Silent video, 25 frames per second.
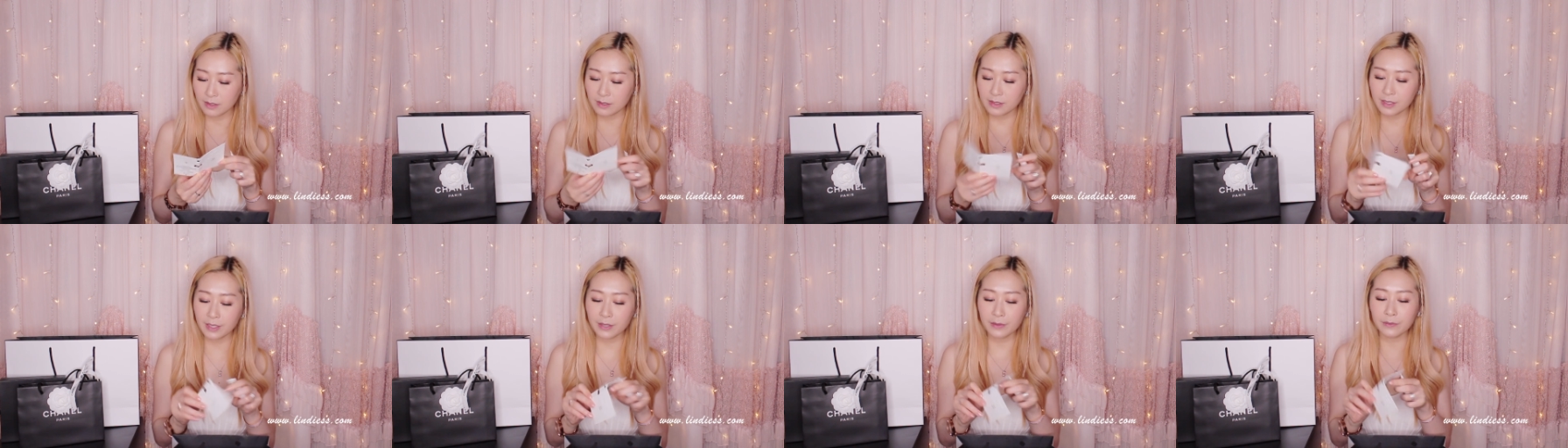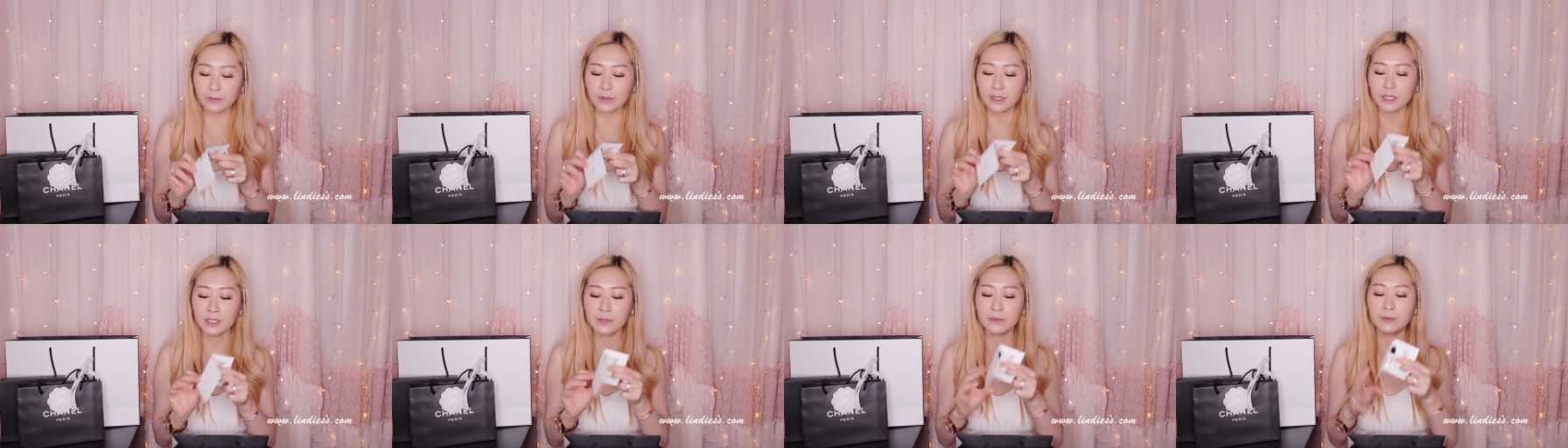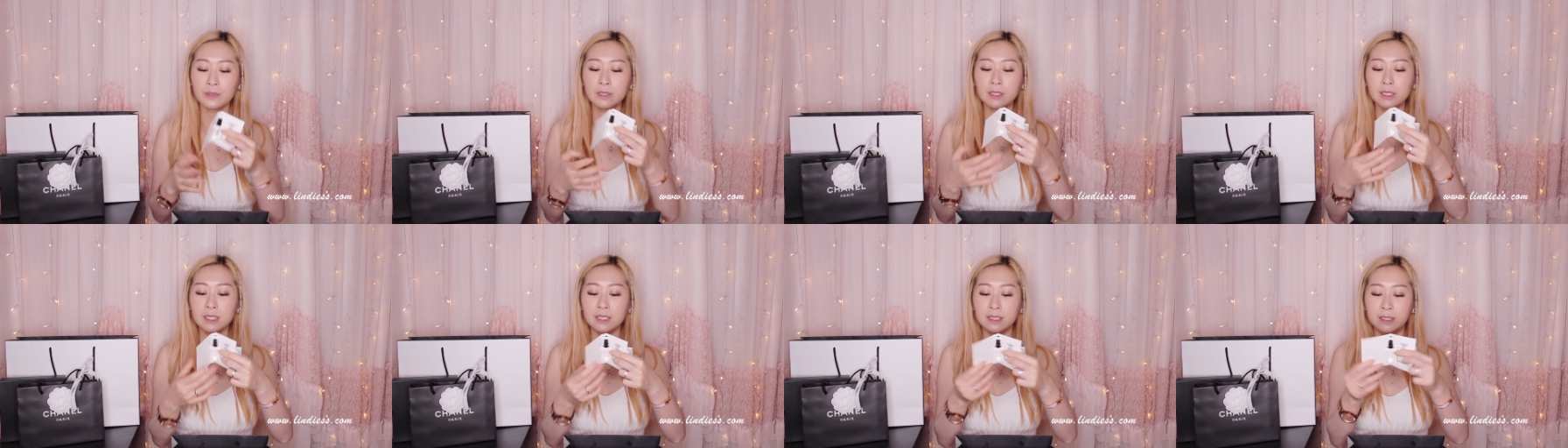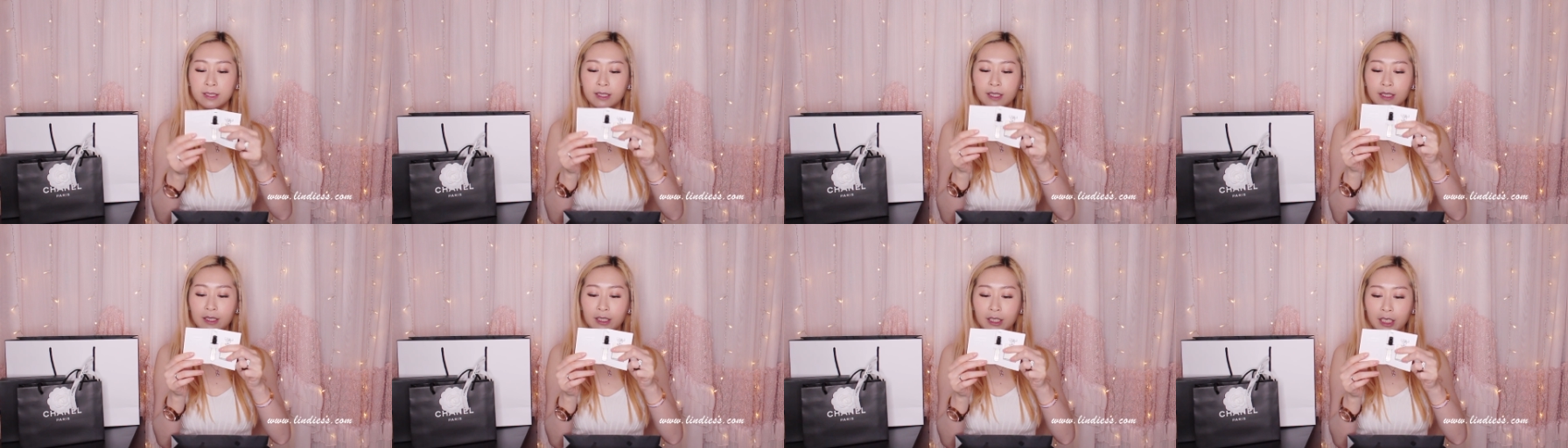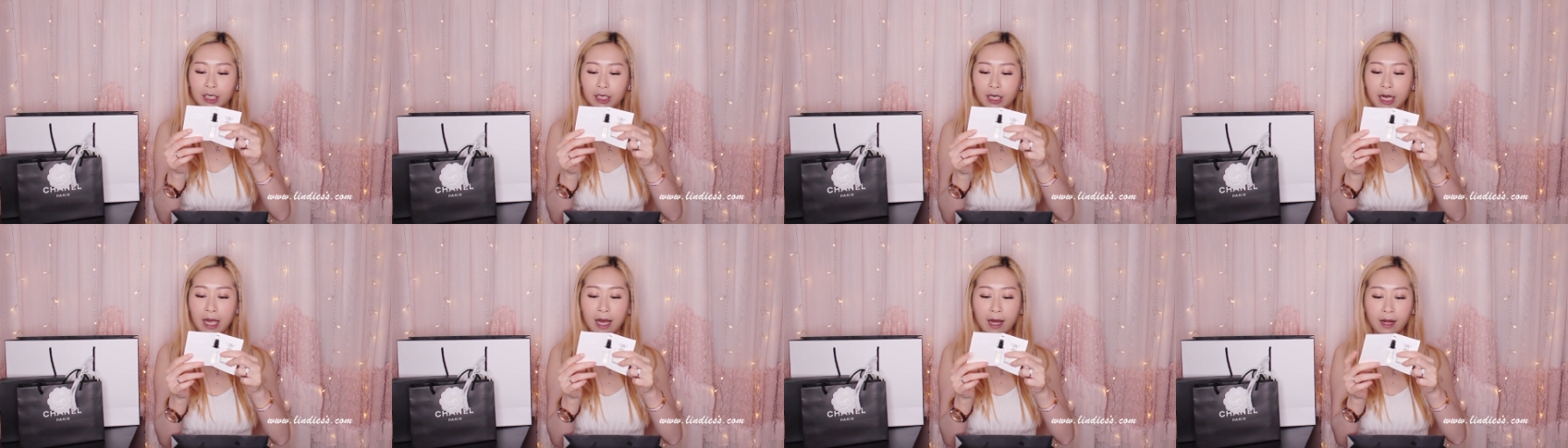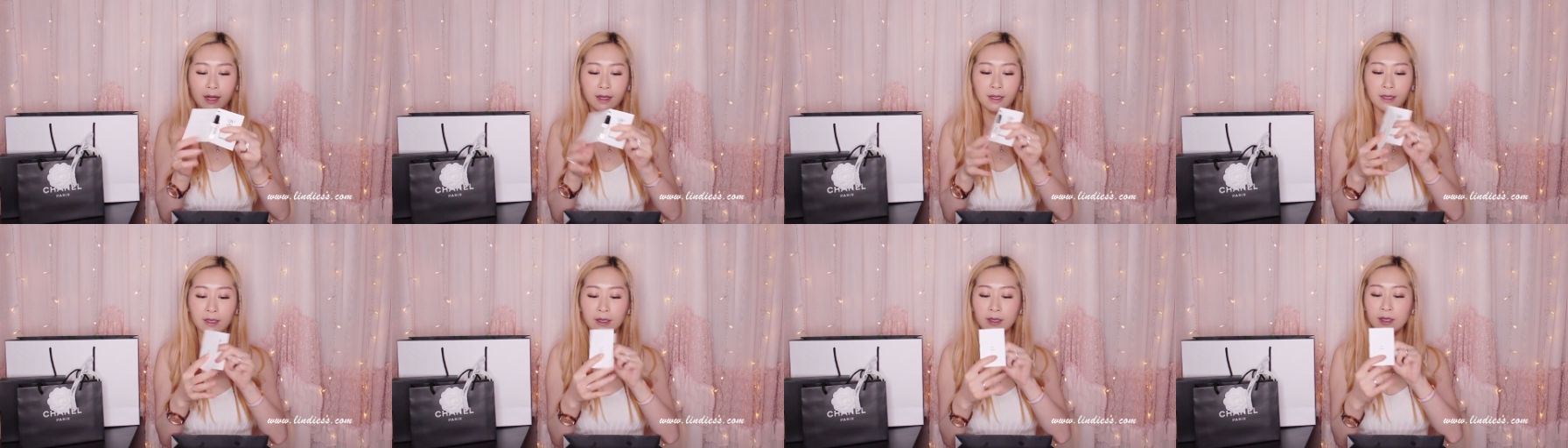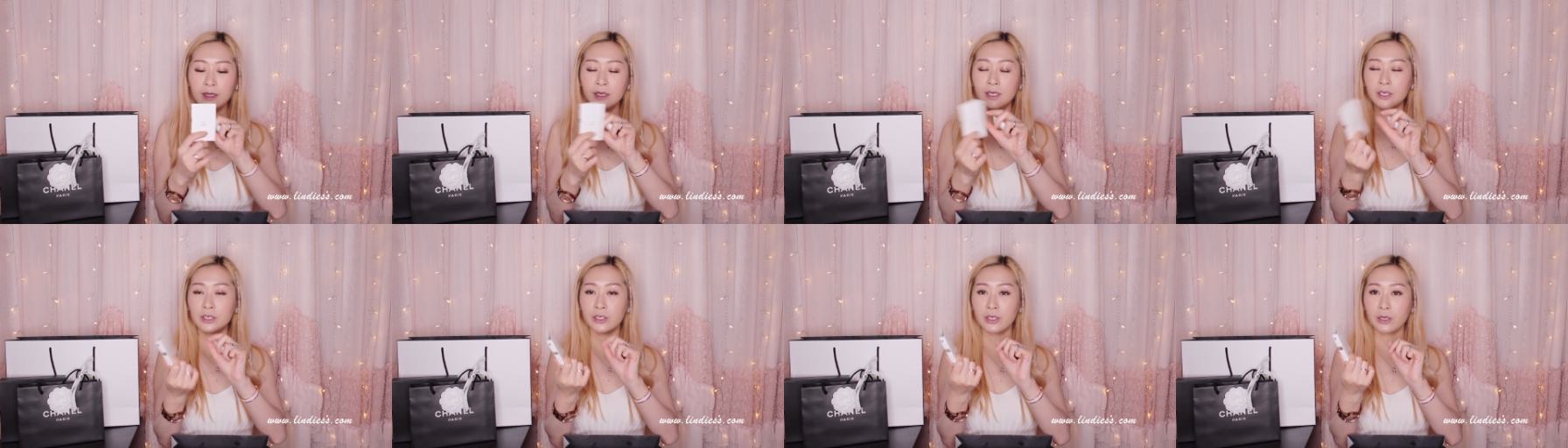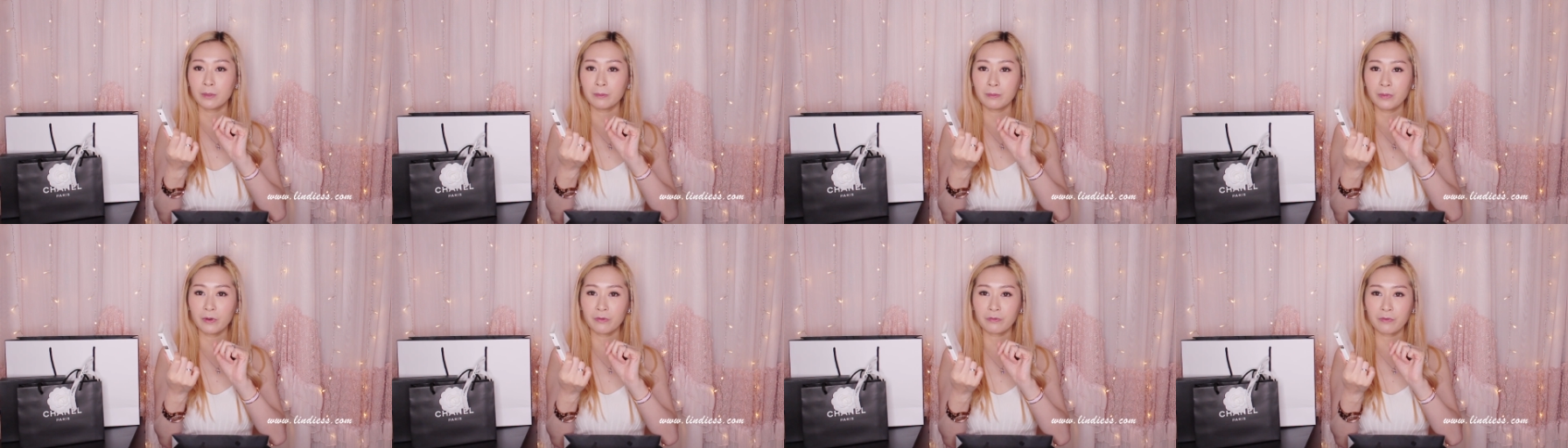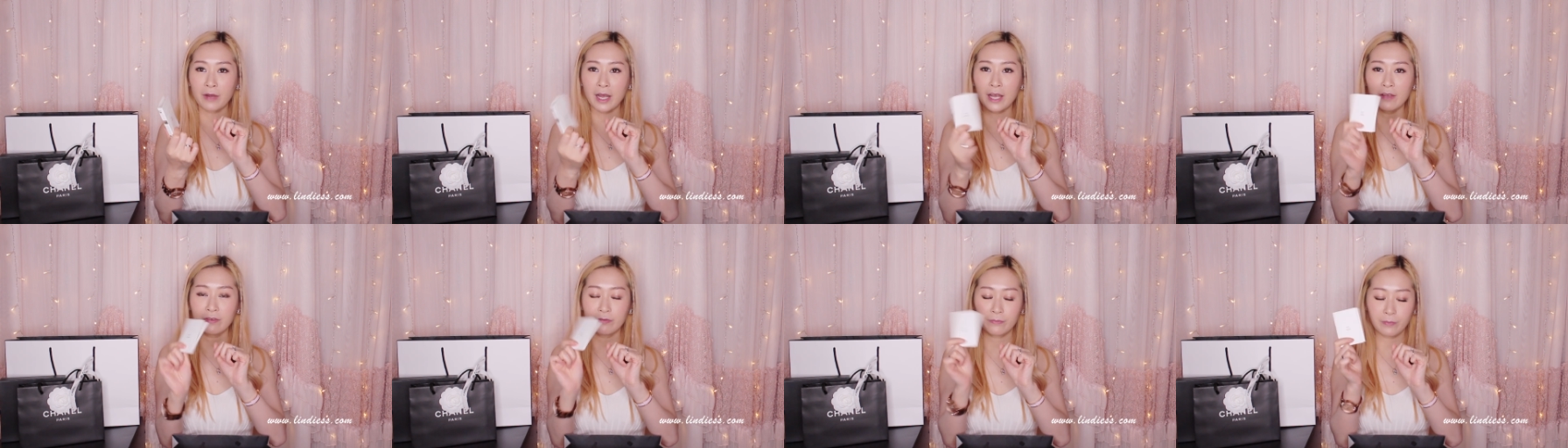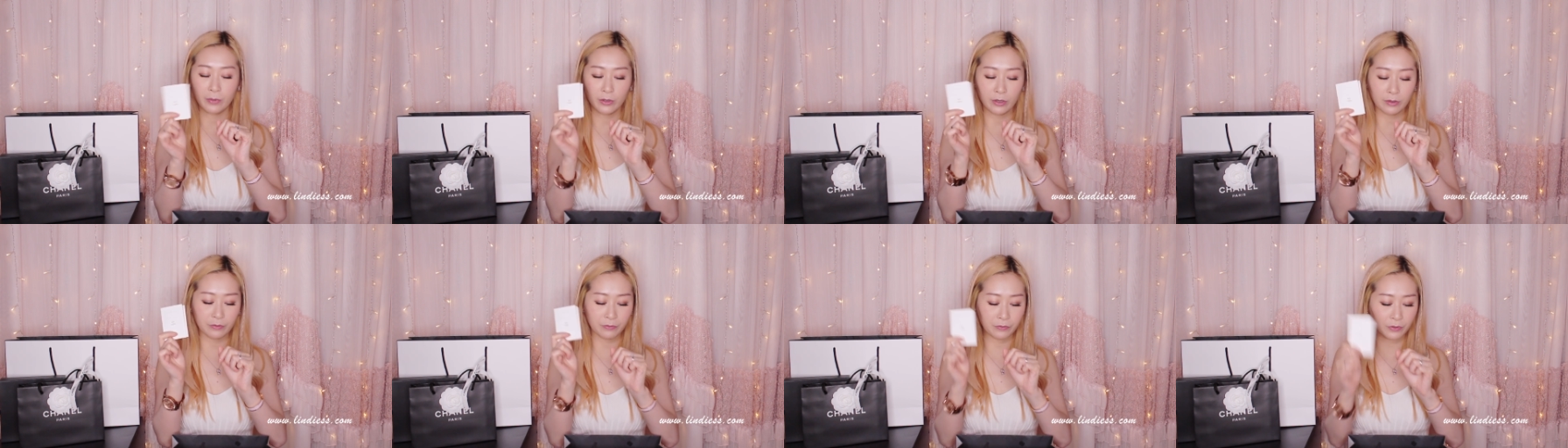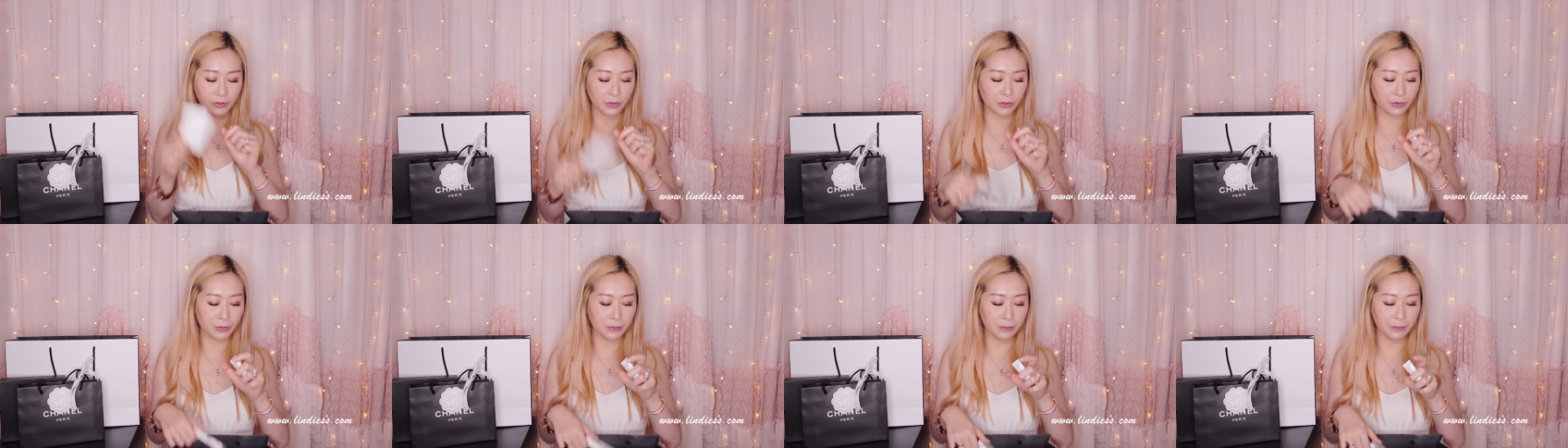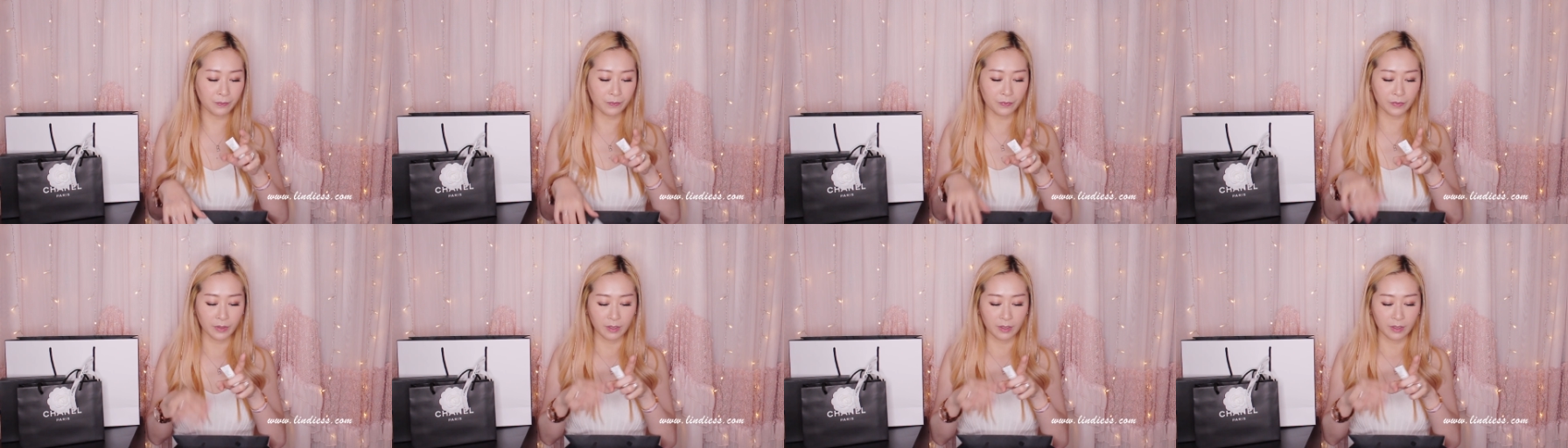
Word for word: So this one is the Chanel No. 5 perfume.